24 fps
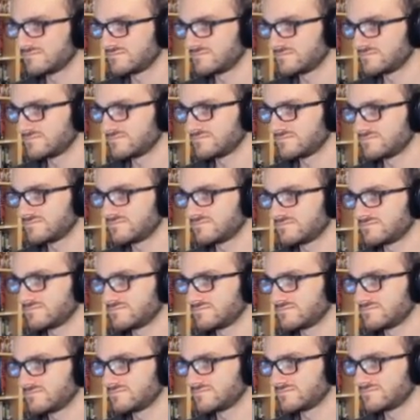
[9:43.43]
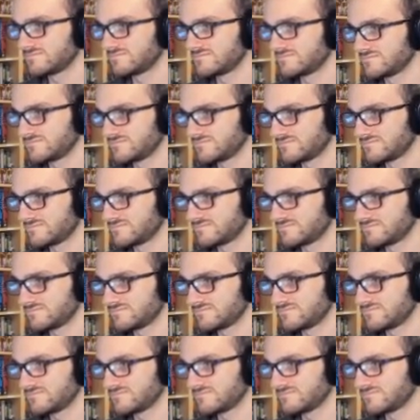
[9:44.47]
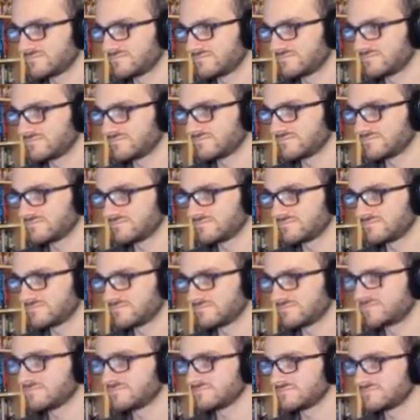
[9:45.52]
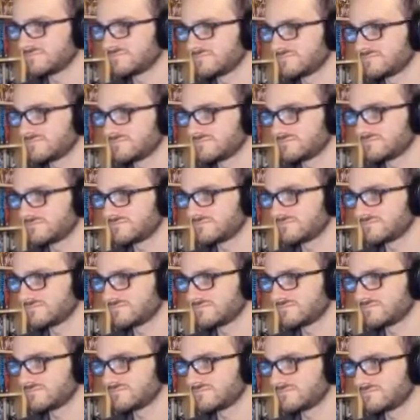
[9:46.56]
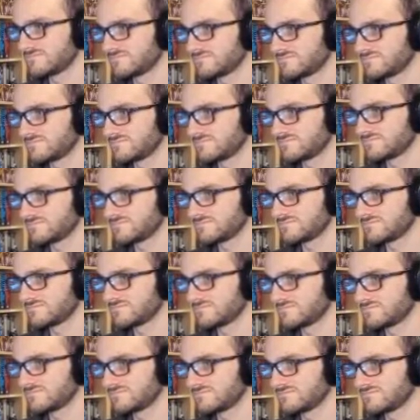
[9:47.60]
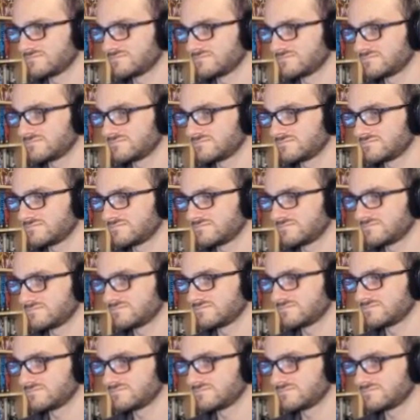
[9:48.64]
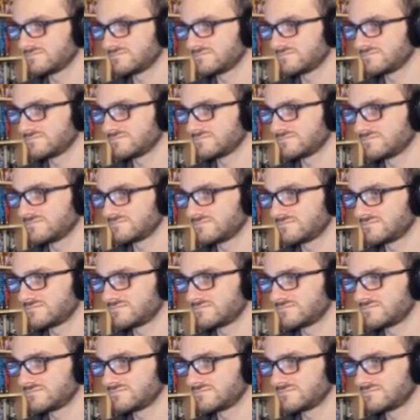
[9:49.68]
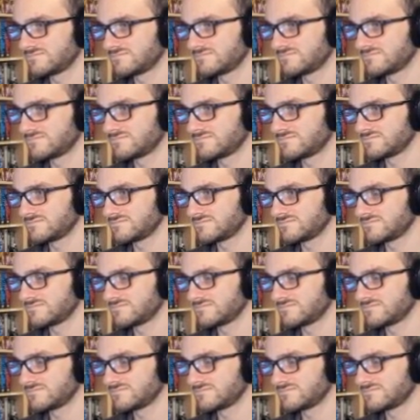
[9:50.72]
This person isn't speaking.